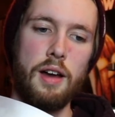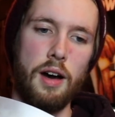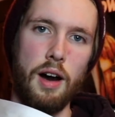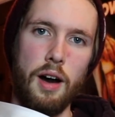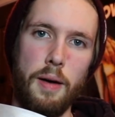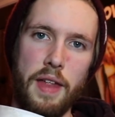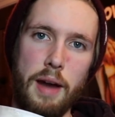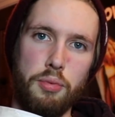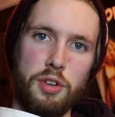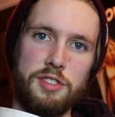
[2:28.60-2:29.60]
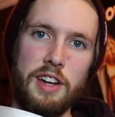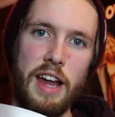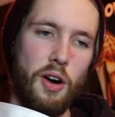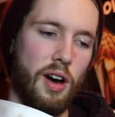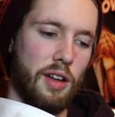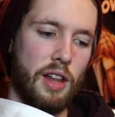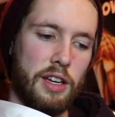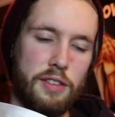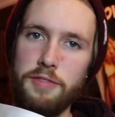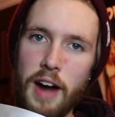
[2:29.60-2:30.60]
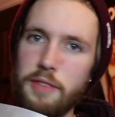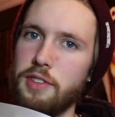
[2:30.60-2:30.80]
and then I printed it out on like 5